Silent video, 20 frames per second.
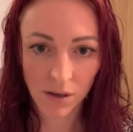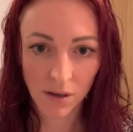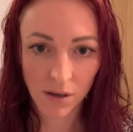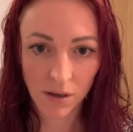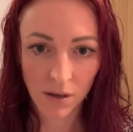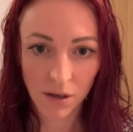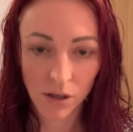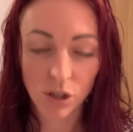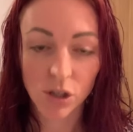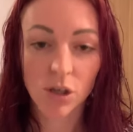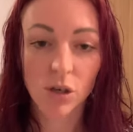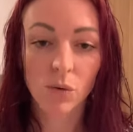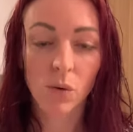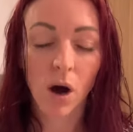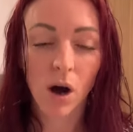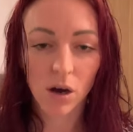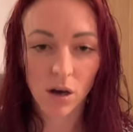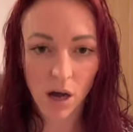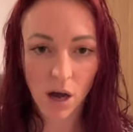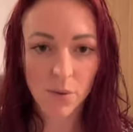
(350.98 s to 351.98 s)
You
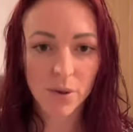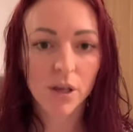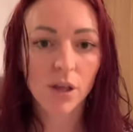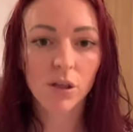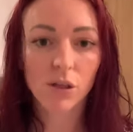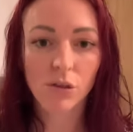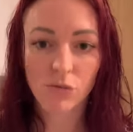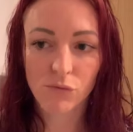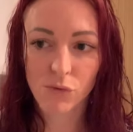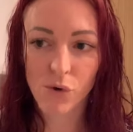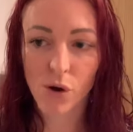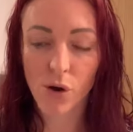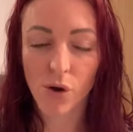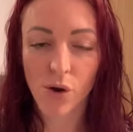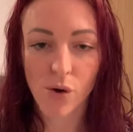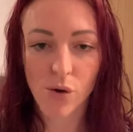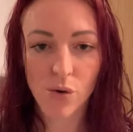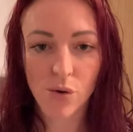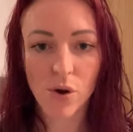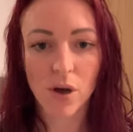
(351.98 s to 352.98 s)
are going
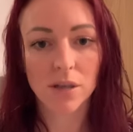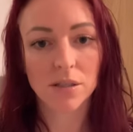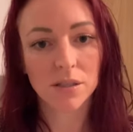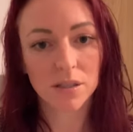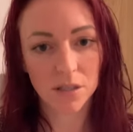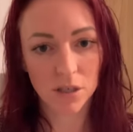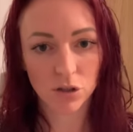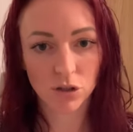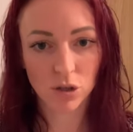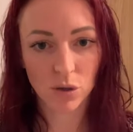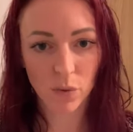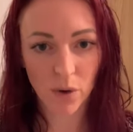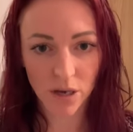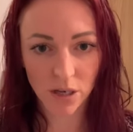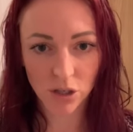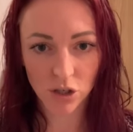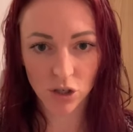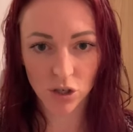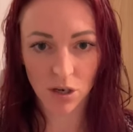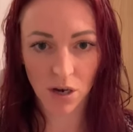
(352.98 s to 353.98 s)
through a
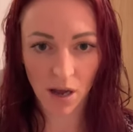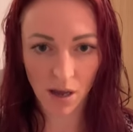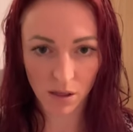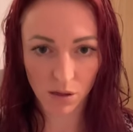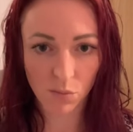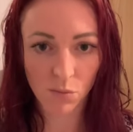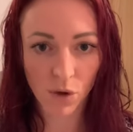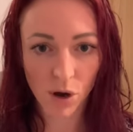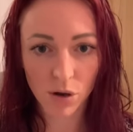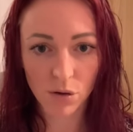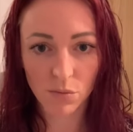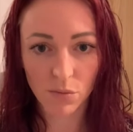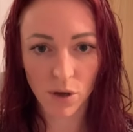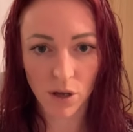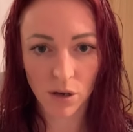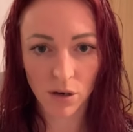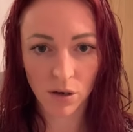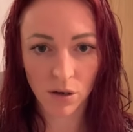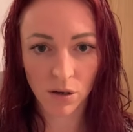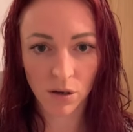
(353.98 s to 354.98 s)
situation at the
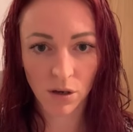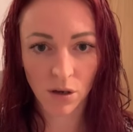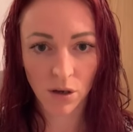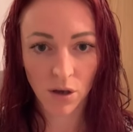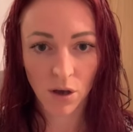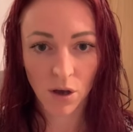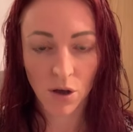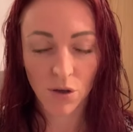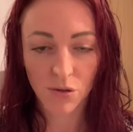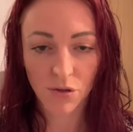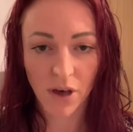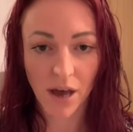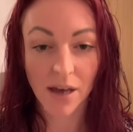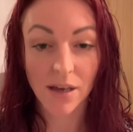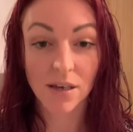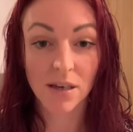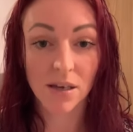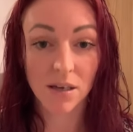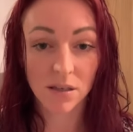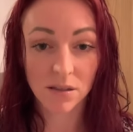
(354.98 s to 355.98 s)
moment that
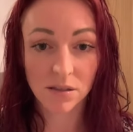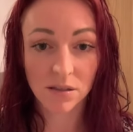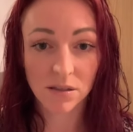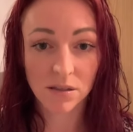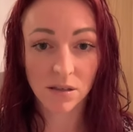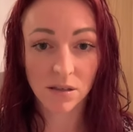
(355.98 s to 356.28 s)
is